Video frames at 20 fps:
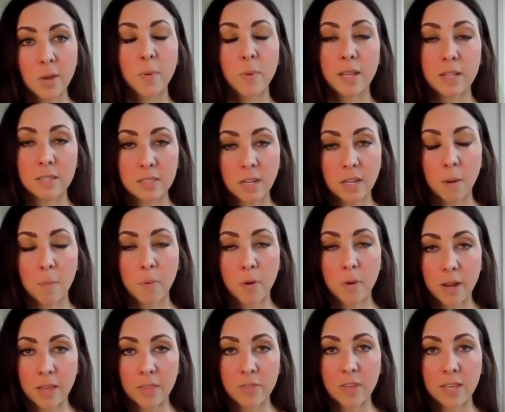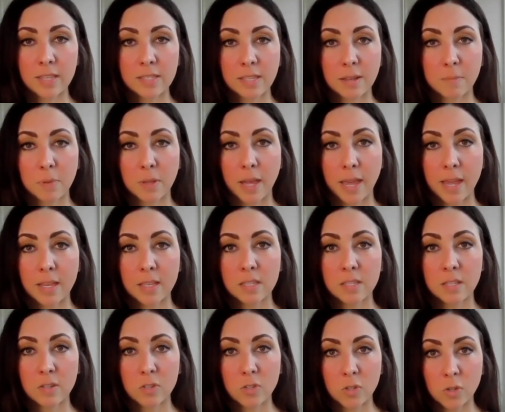We can start putting things in
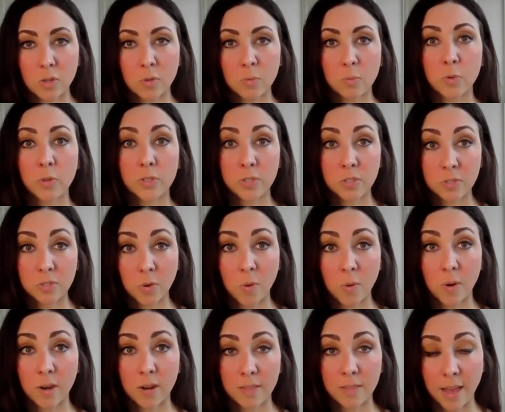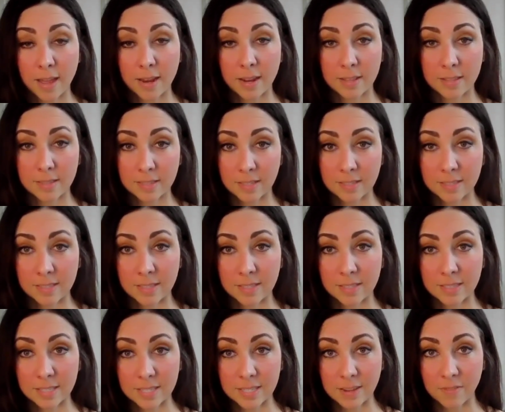place to restore that insulin
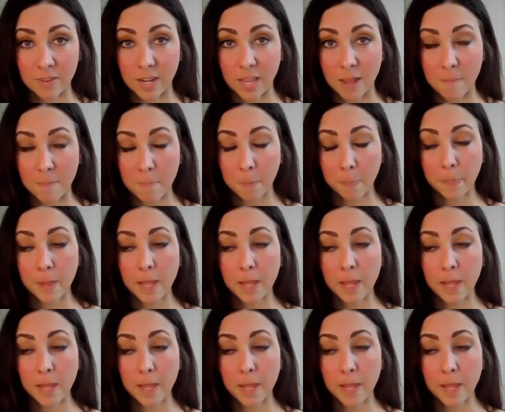sensitivity.